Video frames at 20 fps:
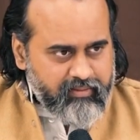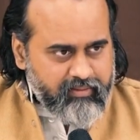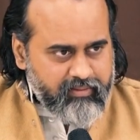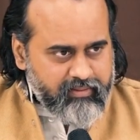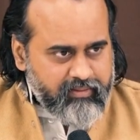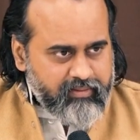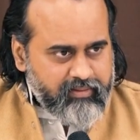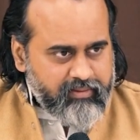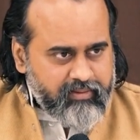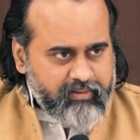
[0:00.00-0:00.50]

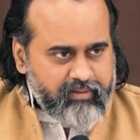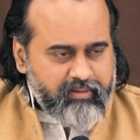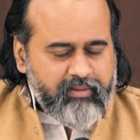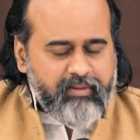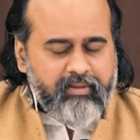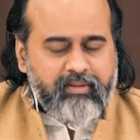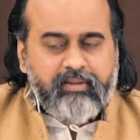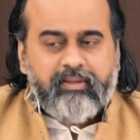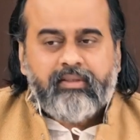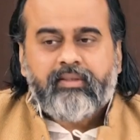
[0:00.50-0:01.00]

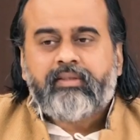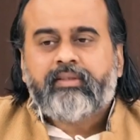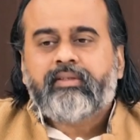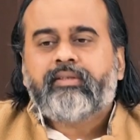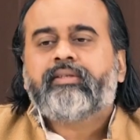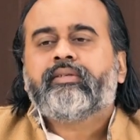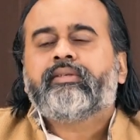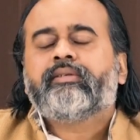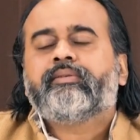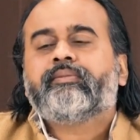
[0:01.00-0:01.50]

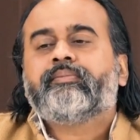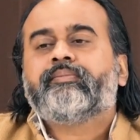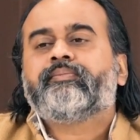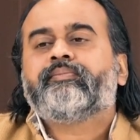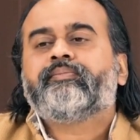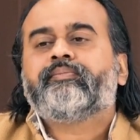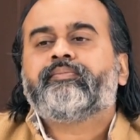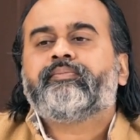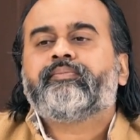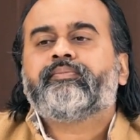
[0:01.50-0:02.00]

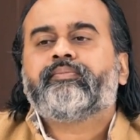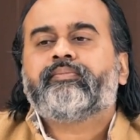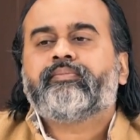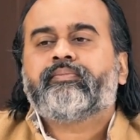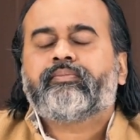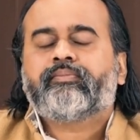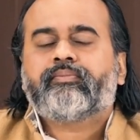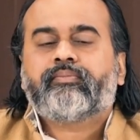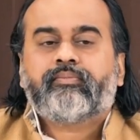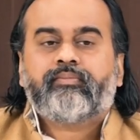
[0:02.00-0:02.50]

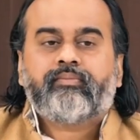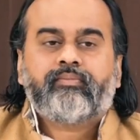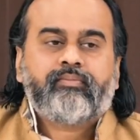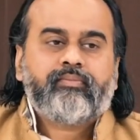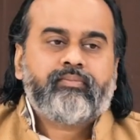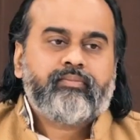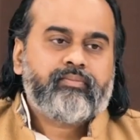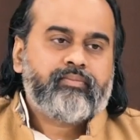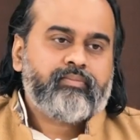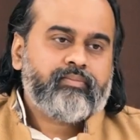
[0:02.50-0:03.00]

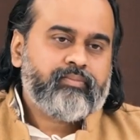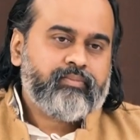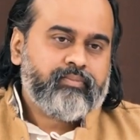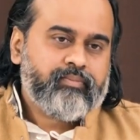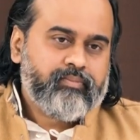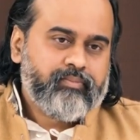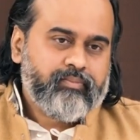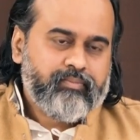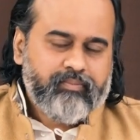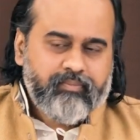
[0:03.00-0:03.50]

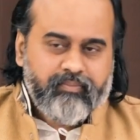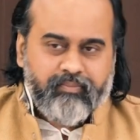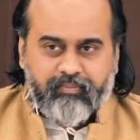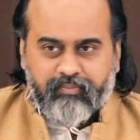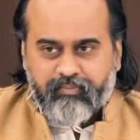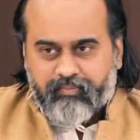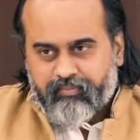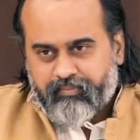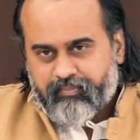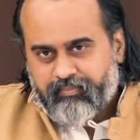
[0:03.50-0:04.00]

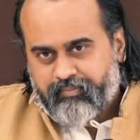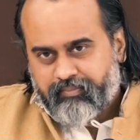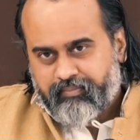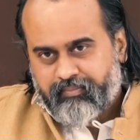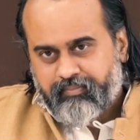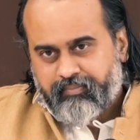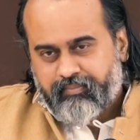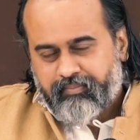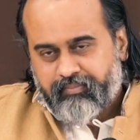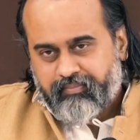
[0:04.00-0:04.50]

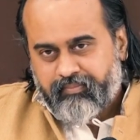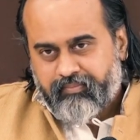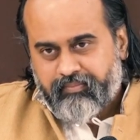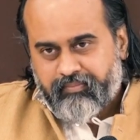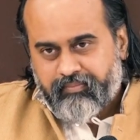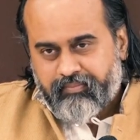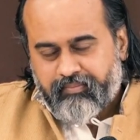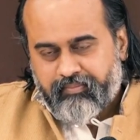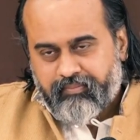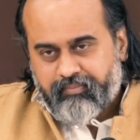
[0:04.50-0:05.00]

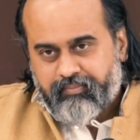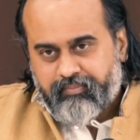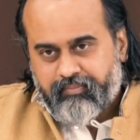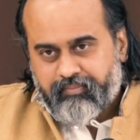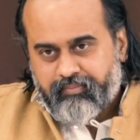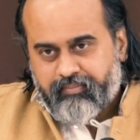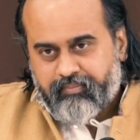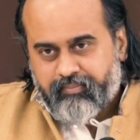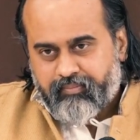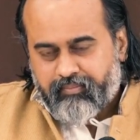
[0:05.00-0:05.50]

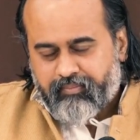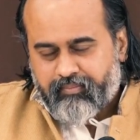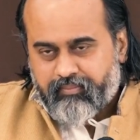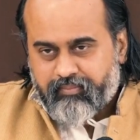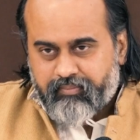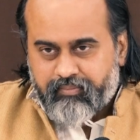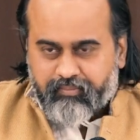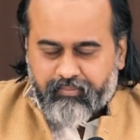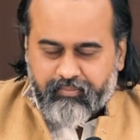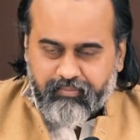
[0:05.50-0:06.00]

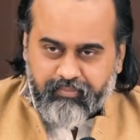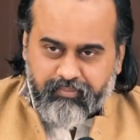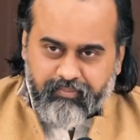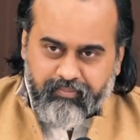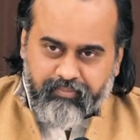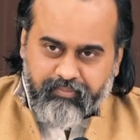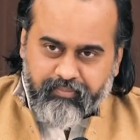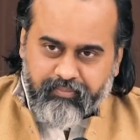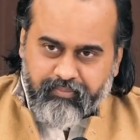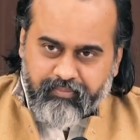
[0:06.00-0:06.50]

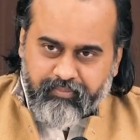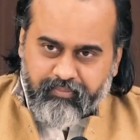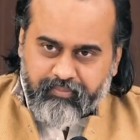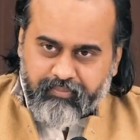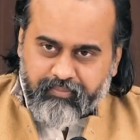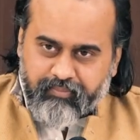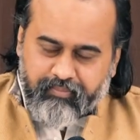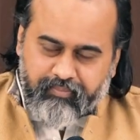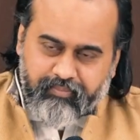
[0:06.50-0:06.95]
Nothing is said.